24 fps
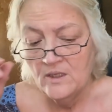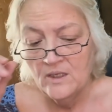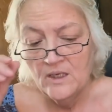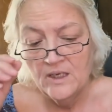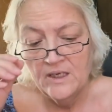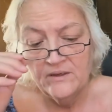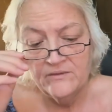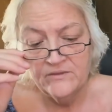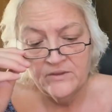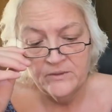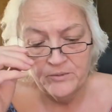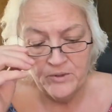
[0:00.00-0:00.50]
I
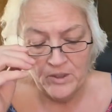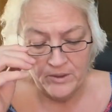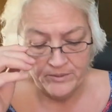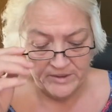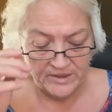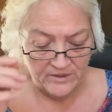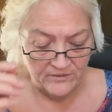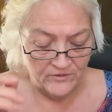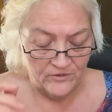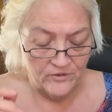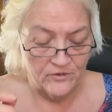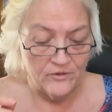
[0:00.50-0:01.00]
have to probably
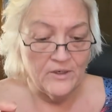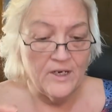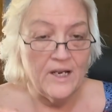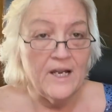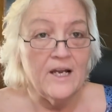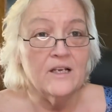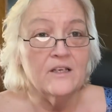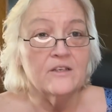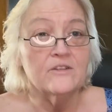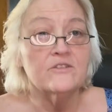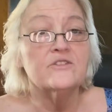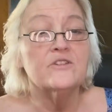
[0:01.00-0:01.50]
give her her
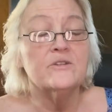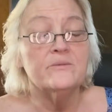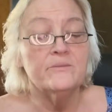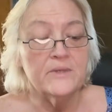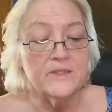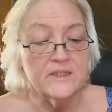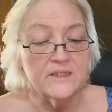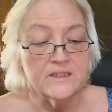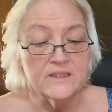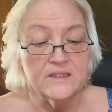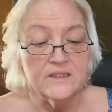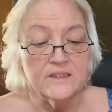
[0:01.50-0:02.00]
allergy
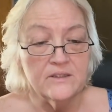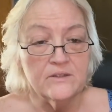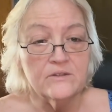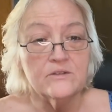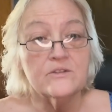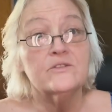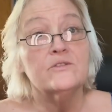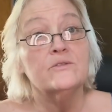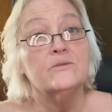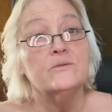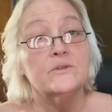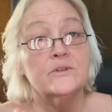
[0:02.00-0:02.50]
medicine here
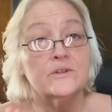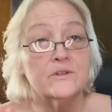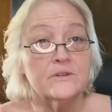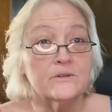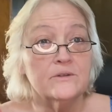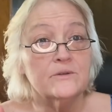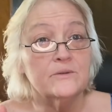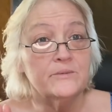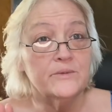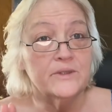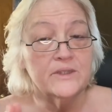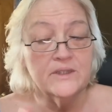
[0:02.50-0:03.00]
soon
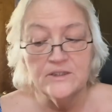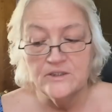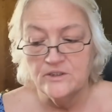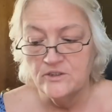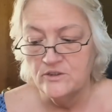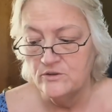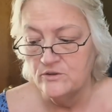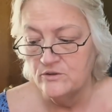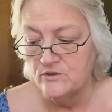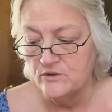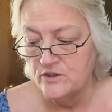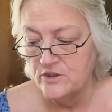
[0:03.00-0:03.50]
too, because
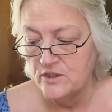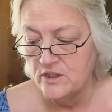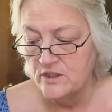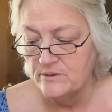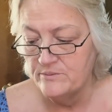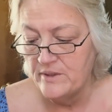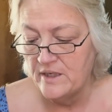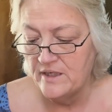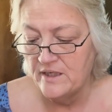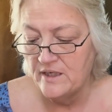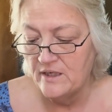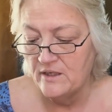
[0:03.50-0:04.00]
you know she has
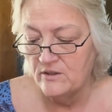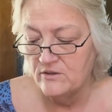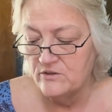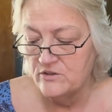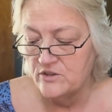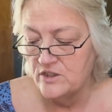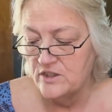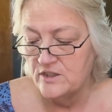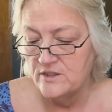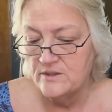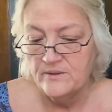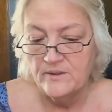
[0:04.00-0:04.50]
bad
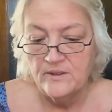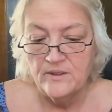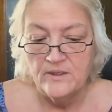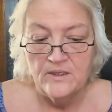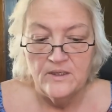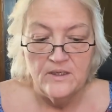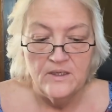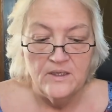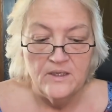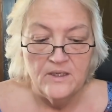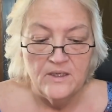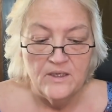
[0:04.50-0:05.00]
allergies.
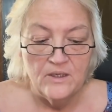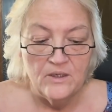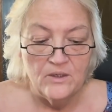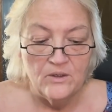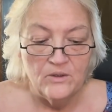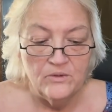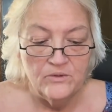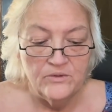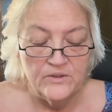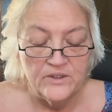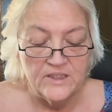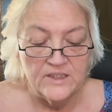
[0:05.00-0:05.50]

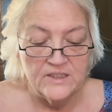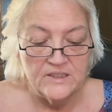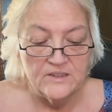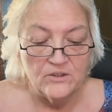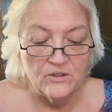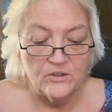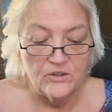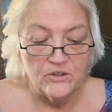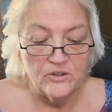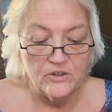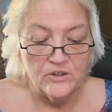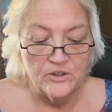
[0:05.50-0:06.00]
Oh, these
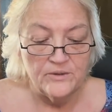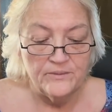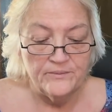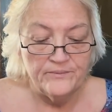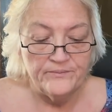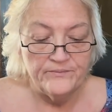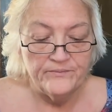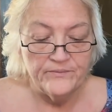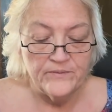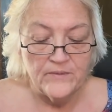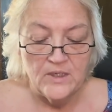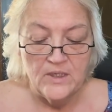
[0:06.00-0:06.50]
look good.
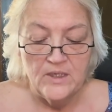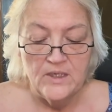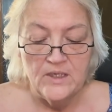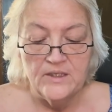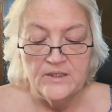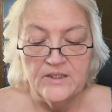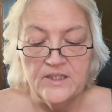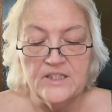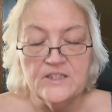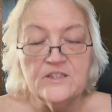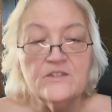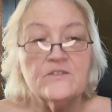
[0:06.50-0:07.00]

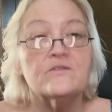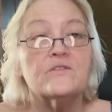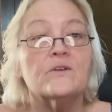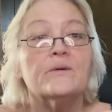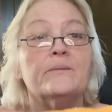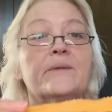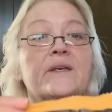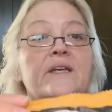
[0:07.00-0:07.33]
These are from